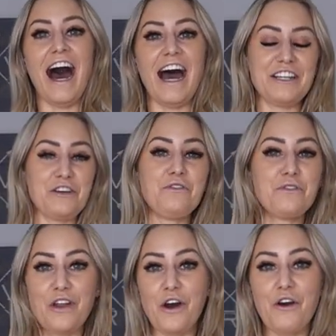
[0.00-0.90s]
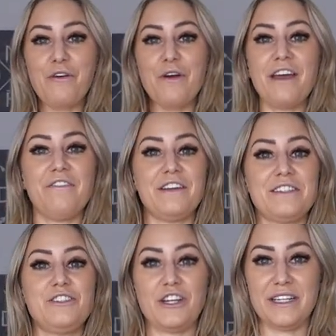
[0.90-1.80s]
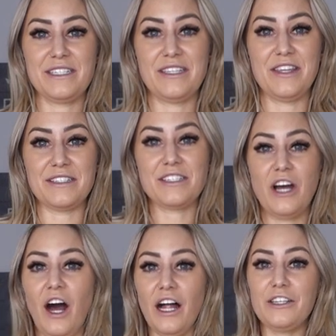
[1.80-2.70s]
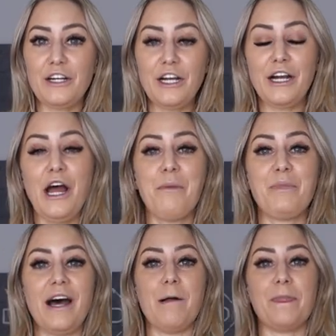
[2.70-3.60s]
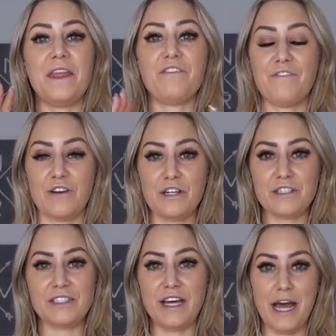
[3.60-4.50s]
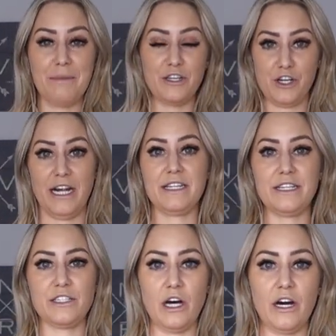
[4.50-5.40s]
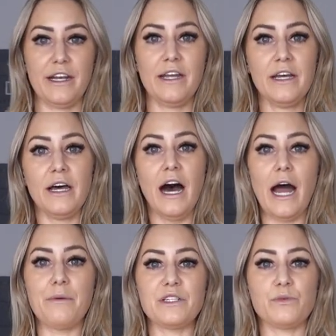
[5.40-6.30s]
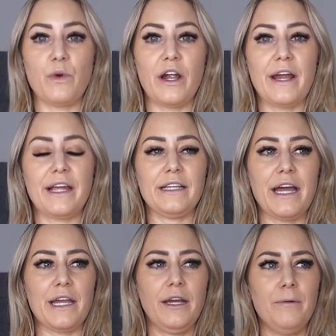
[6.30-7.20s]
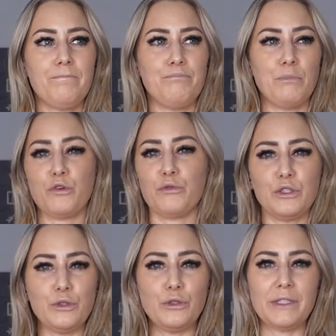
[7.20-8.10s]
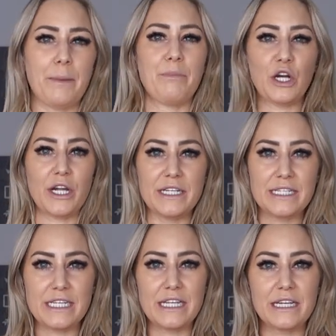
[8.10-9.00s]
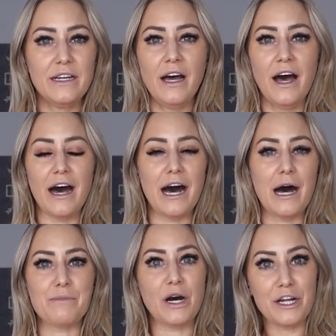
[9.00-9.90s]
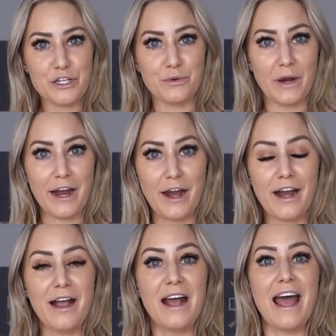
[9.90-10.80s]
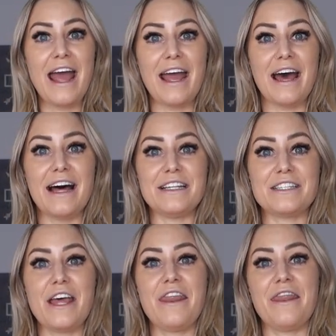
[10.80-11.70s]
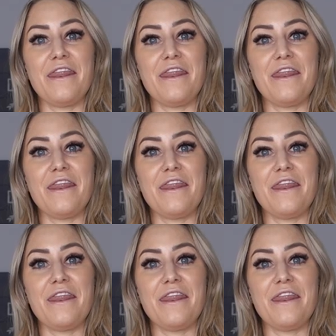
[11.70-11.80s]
I don't know if it's just this color, but the first time I tried these on, I was wearing like maroon, like burgundy underwear, and